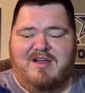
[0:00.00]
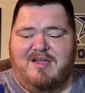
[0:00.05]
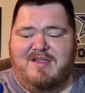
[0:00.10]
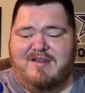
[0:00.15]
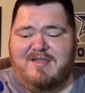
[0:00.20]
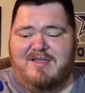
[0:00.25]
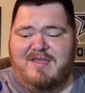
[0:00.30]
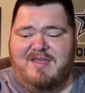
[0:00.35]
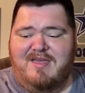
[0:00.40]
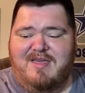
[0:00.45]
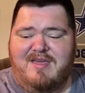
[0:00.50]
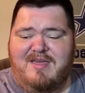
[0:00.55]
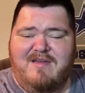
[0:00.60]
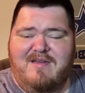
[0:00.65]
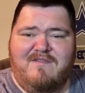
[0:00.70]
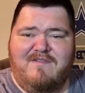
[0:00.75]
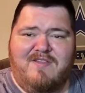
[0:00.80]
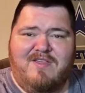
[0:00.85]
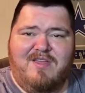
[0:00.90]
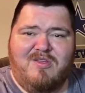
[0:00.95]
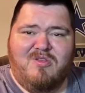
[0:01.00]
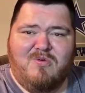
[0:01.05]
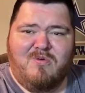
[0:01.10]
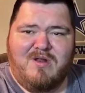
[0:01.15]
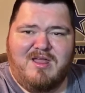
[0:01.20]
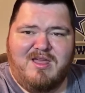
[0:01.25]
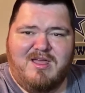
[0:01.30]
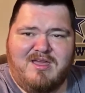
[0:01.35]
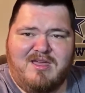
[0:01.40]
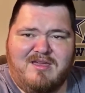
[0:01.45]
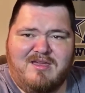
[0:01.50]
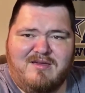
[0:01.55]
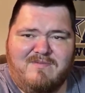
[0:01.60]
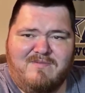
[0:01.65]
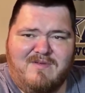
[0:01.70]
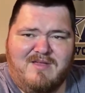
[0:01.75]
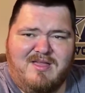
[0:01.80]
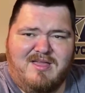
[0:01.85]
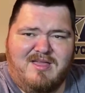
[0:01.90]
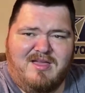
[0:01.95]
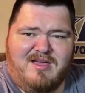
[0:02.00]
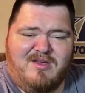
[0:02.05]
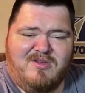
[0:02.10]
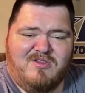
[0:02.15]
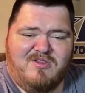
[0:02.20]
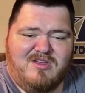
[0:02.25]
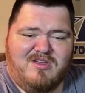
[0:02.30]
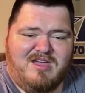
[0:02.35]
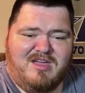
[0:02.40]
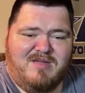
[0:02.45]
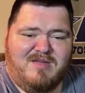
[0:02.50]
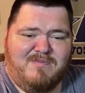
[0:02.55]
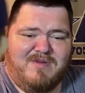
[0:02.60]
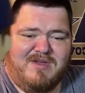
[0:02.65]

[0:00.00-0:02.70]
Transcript: And for this one, I also get it